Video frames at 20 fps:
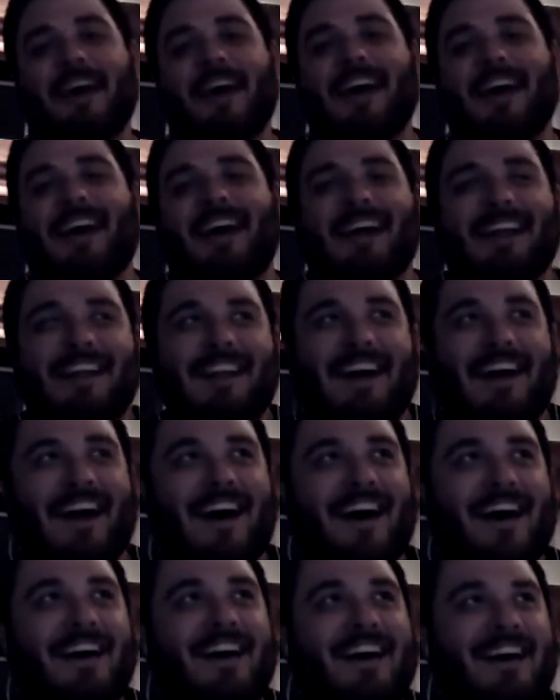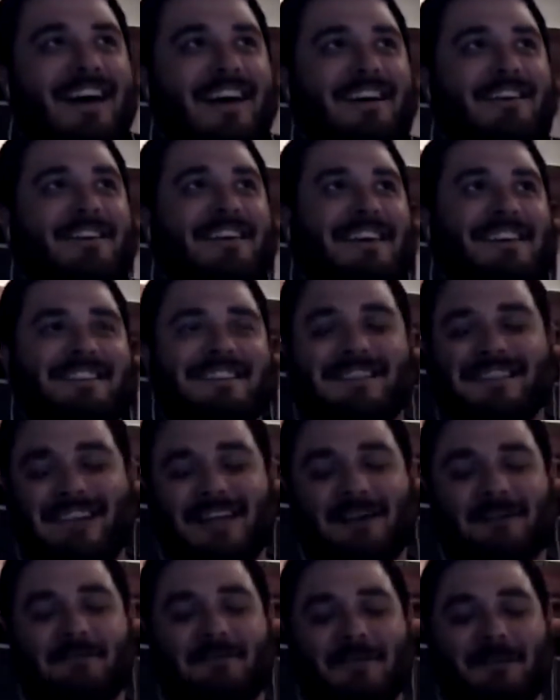And you can see
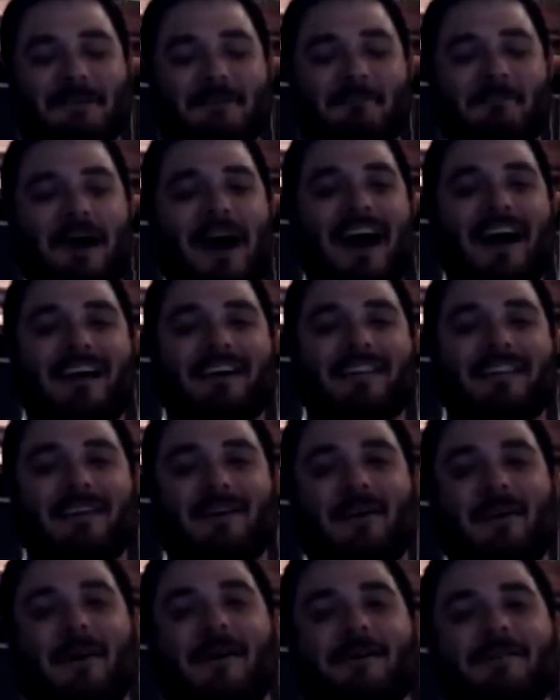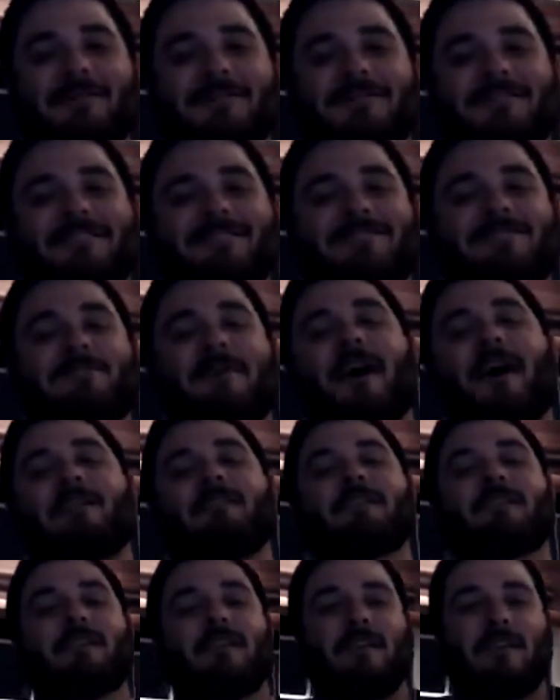him in the back of the car as she's
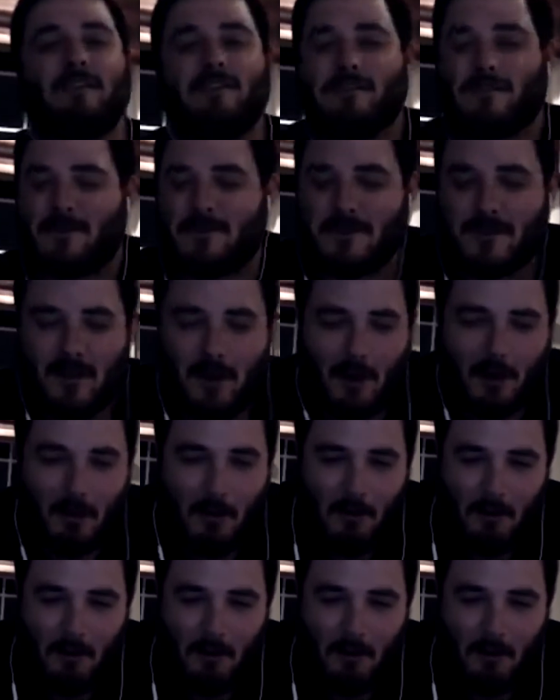driving, and he's just like,